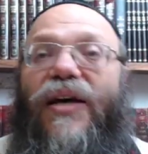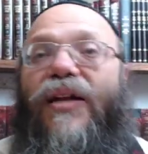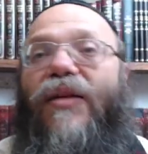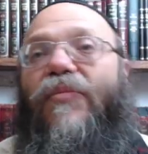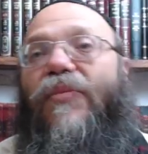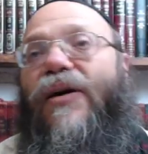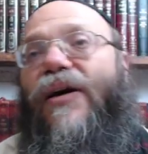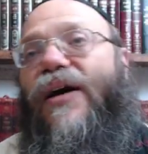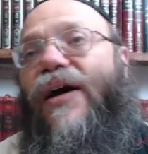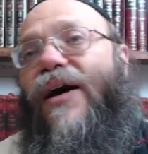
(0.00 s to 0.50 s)
the
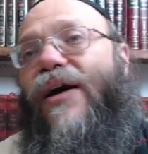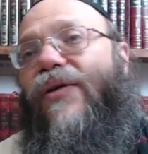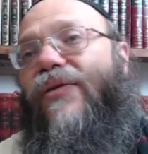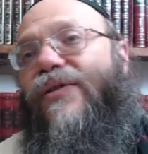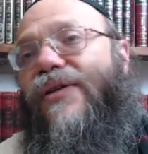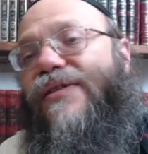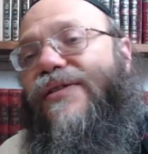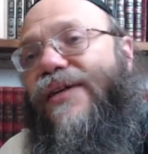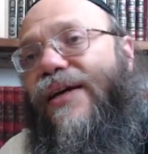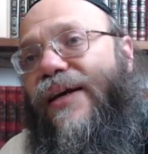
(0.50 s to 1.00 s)
bracha on
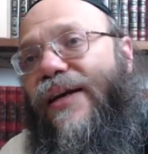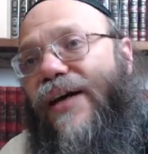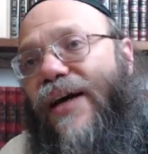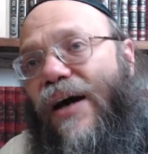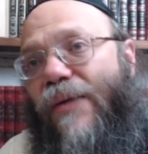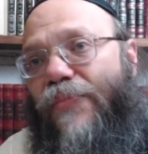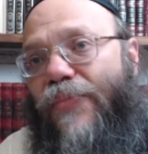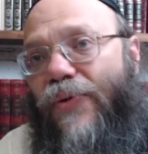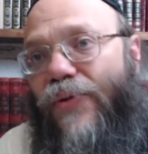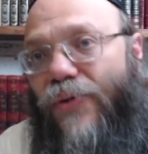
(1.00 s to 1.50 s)
the second
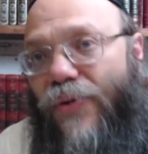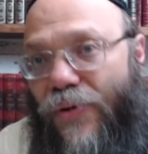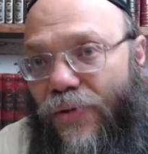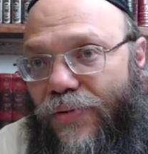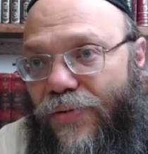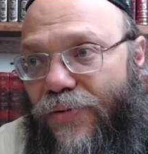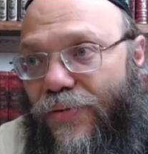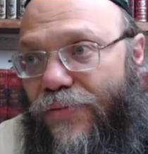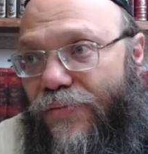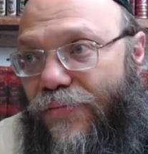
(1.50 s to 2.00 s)
cup or not.